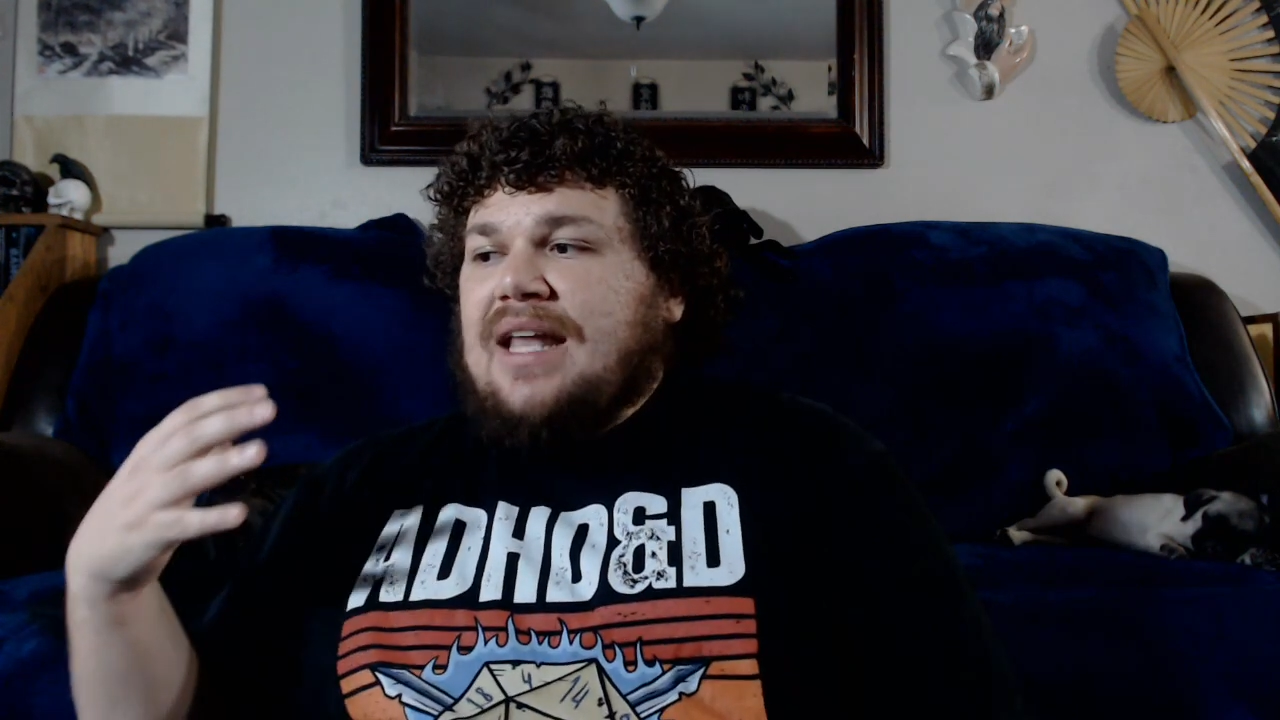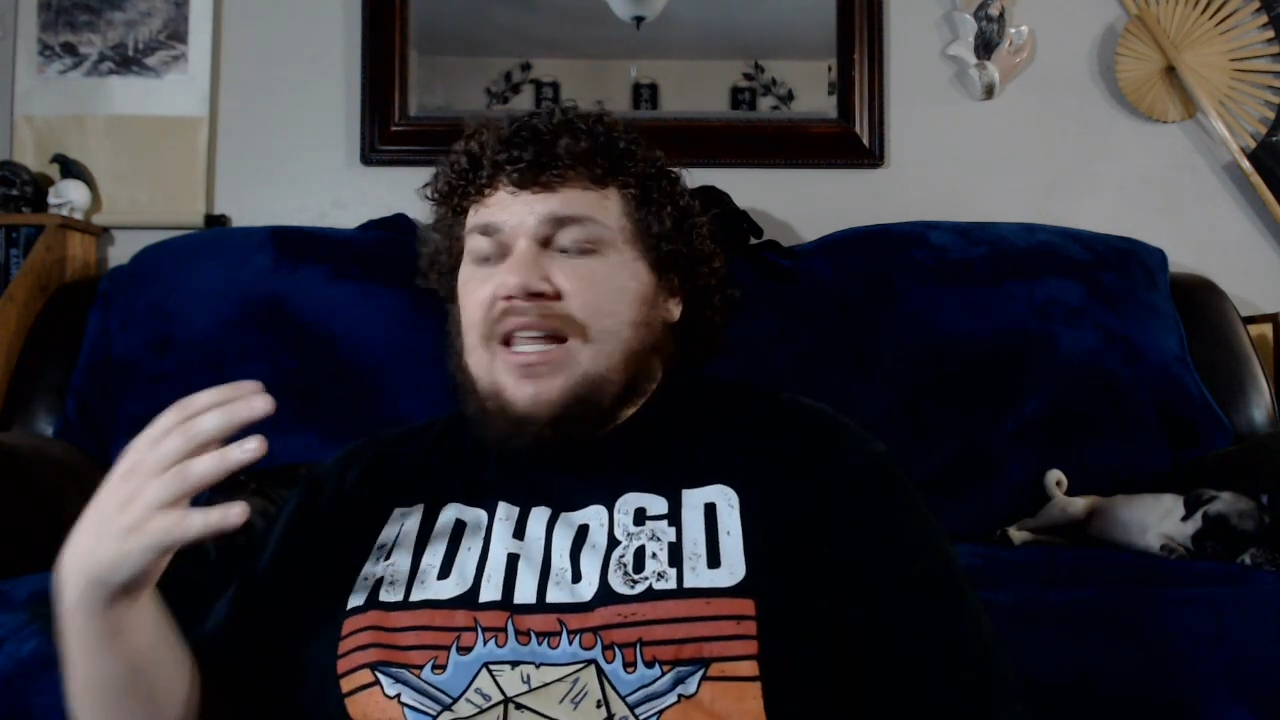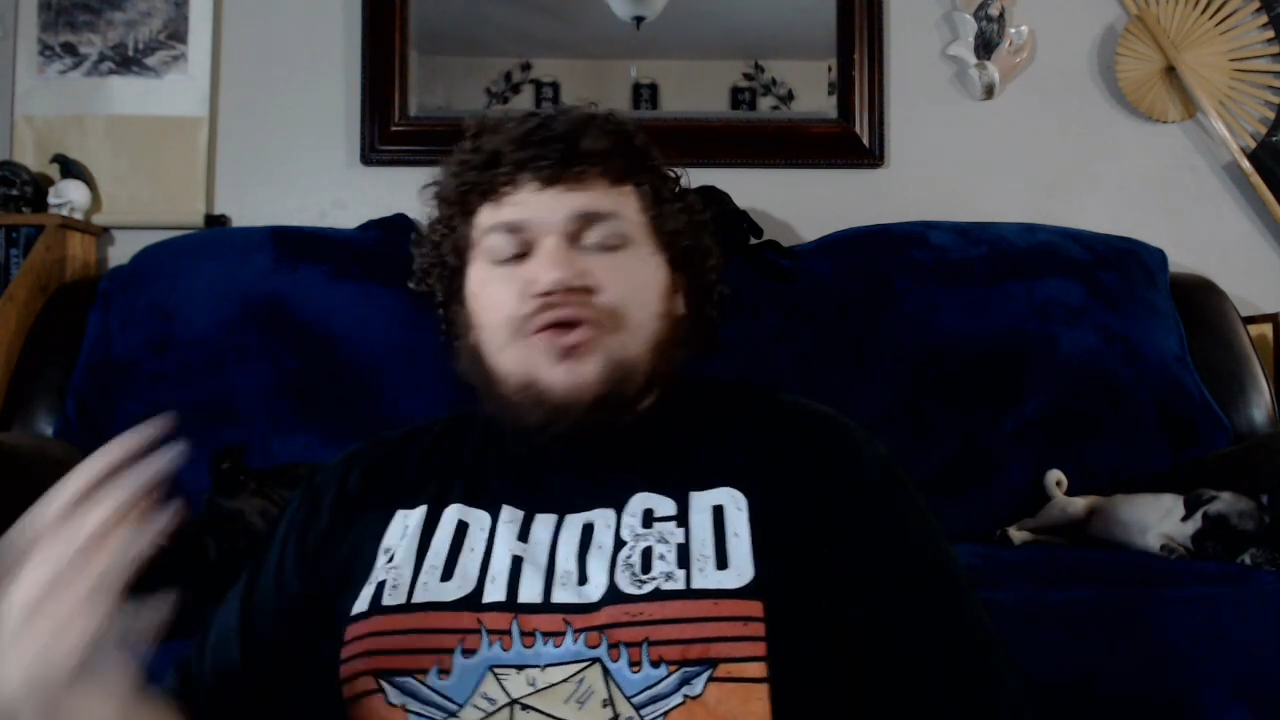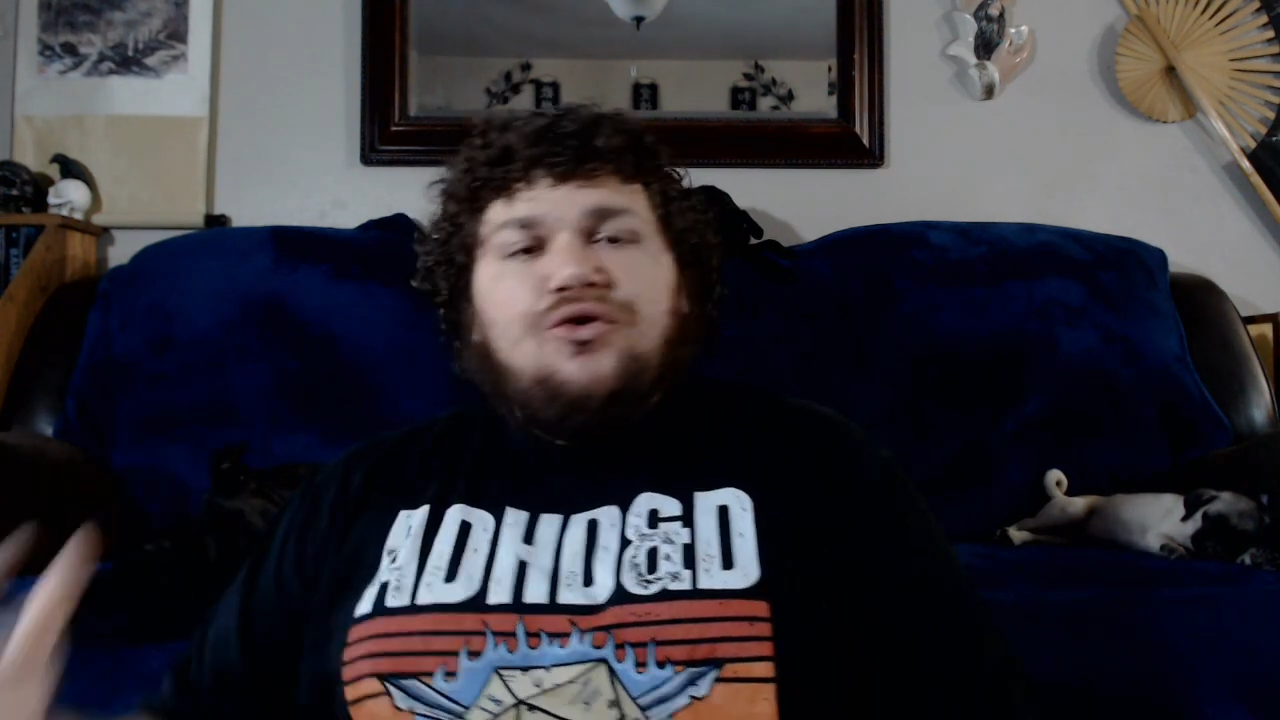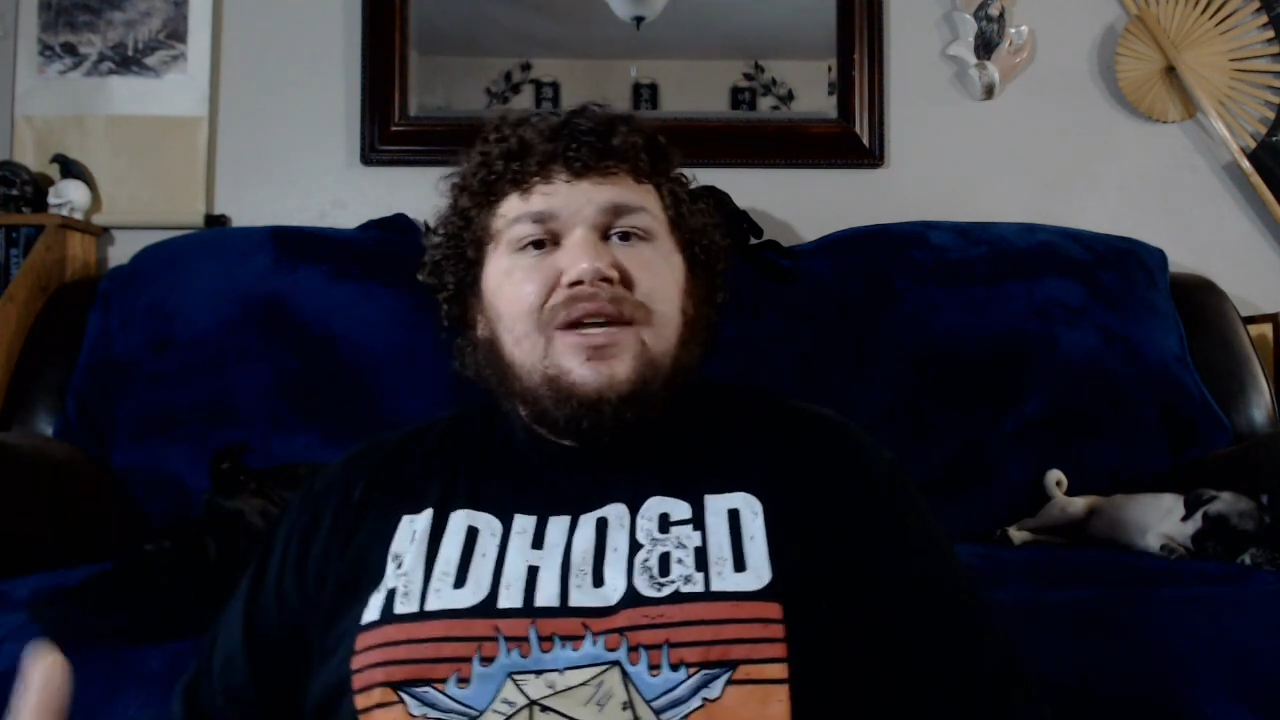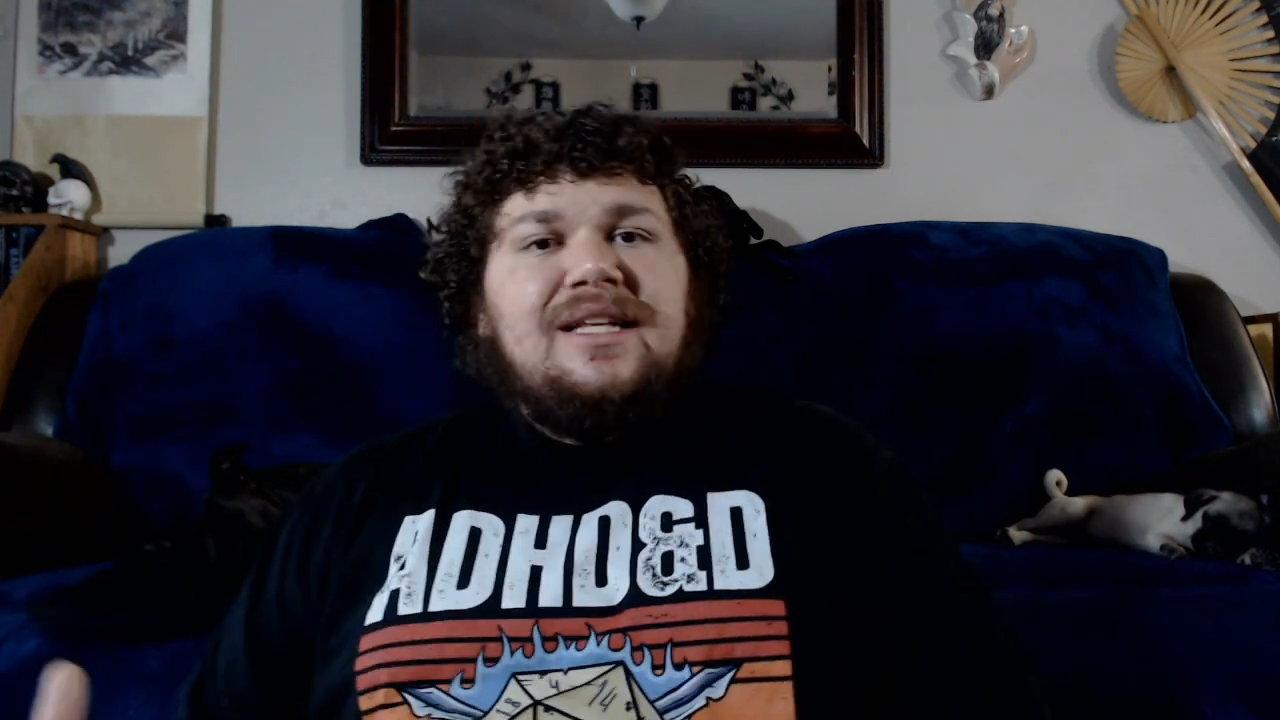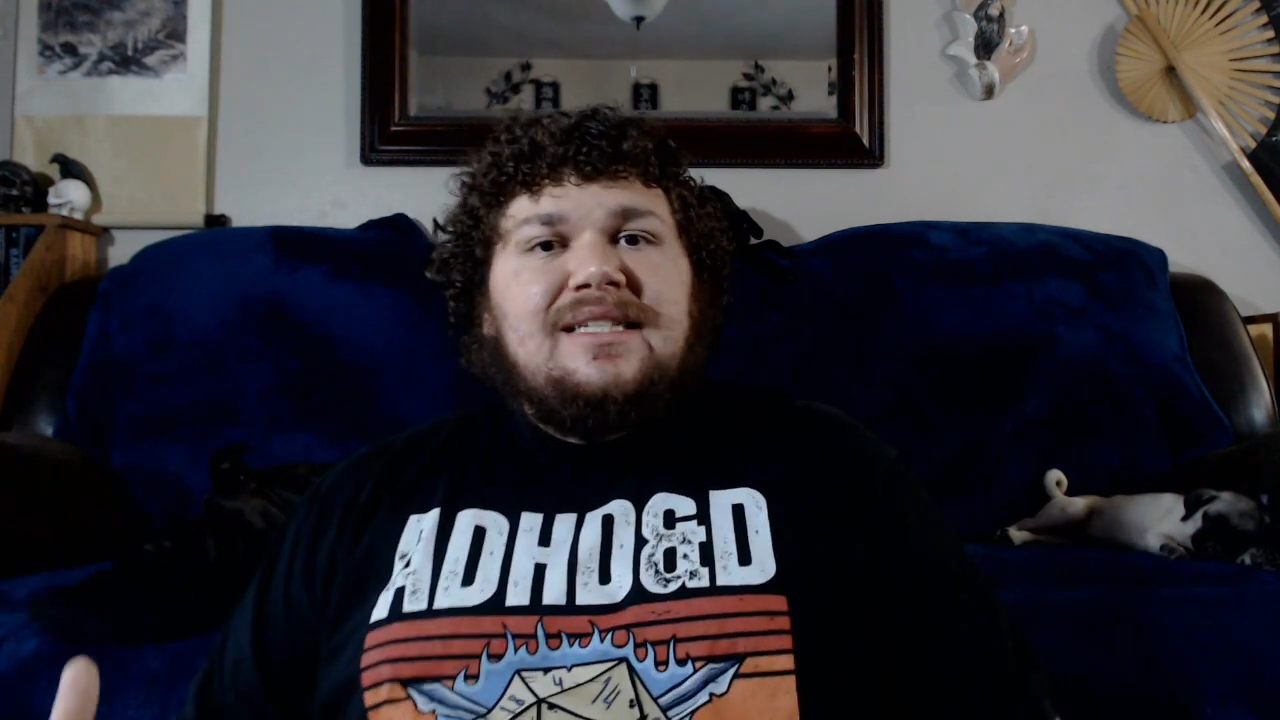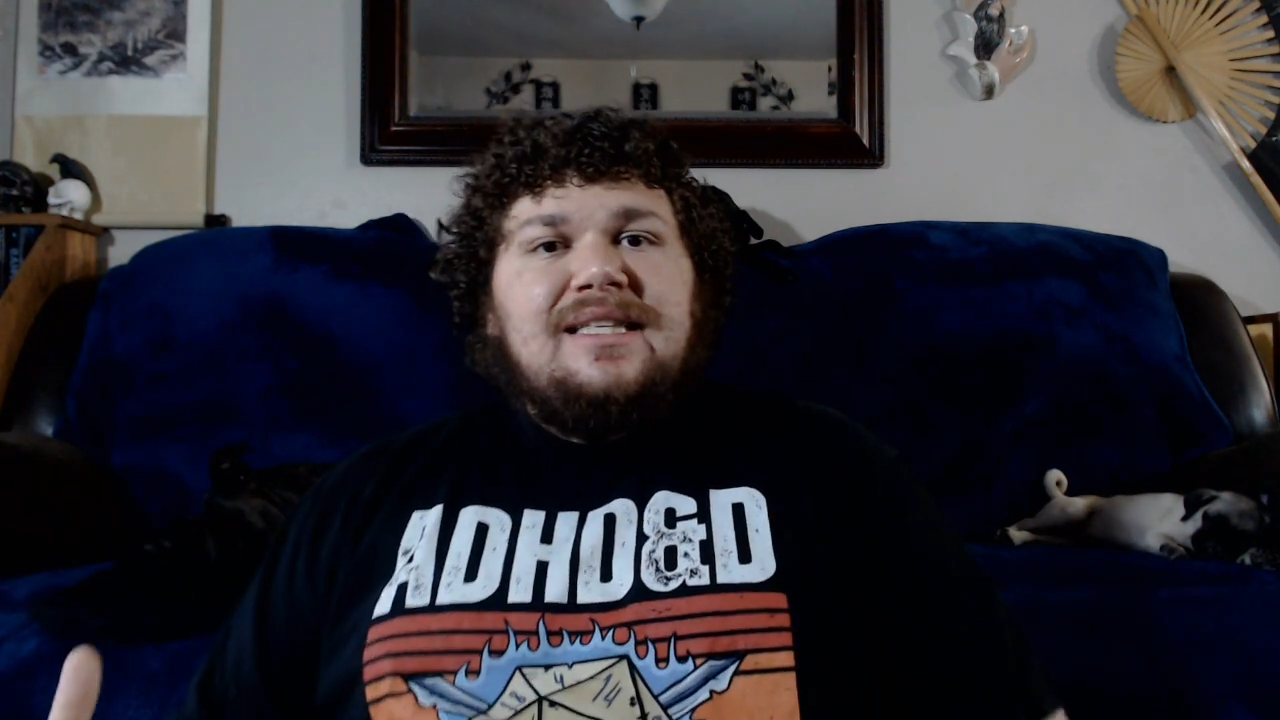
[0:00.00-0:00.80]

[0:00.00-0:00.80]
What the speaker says: any credence